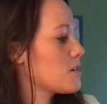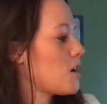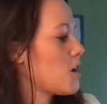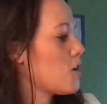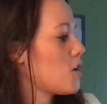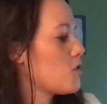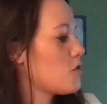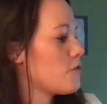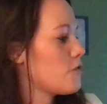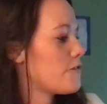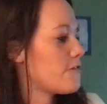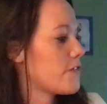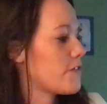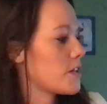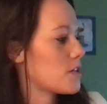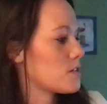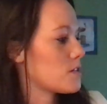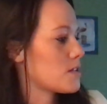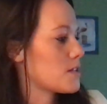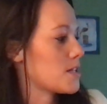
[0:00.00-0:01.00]
"Oh,
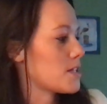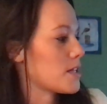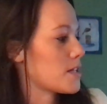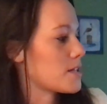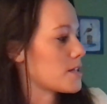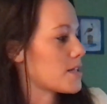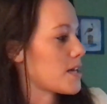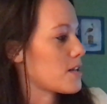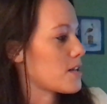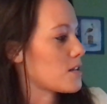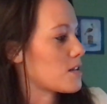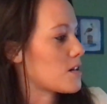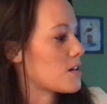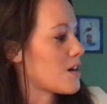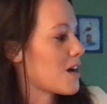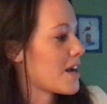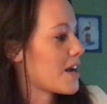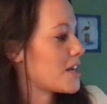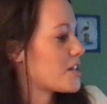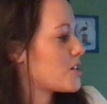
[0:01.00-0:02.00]
fiddlesticks," Ella
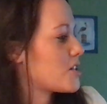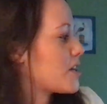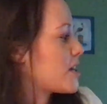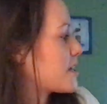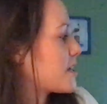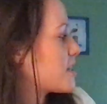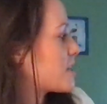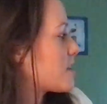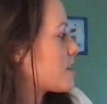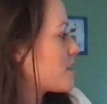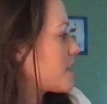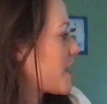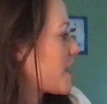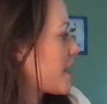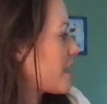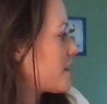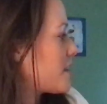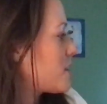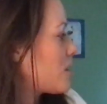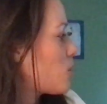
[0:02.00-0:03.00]
cries, shaking her
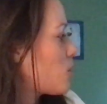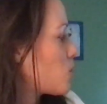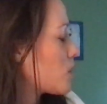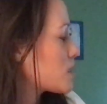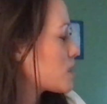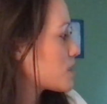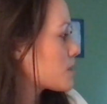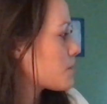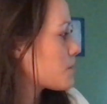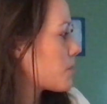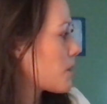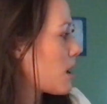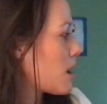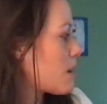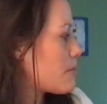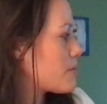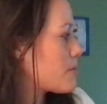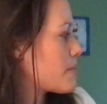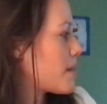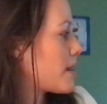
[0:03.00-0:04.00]
head. "What's the
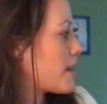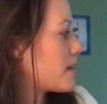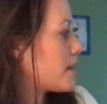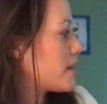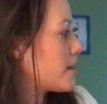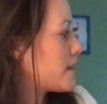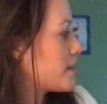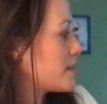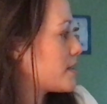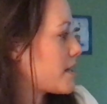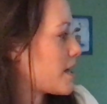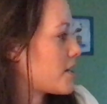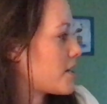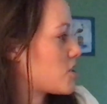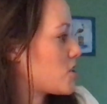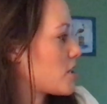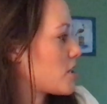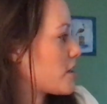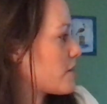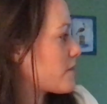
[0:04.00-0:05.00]
problem, Ella?" asks
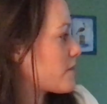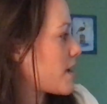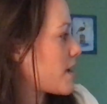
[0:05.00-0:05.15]
Sheriff